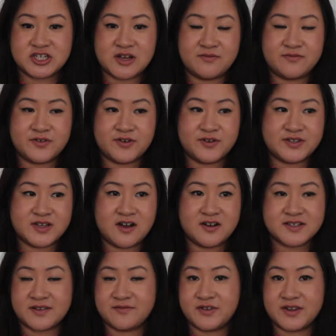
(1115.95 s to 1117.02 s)
come through to
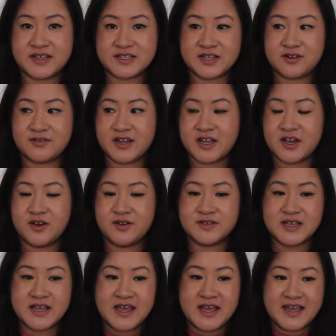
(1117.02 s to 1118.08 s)
asking for their security codes.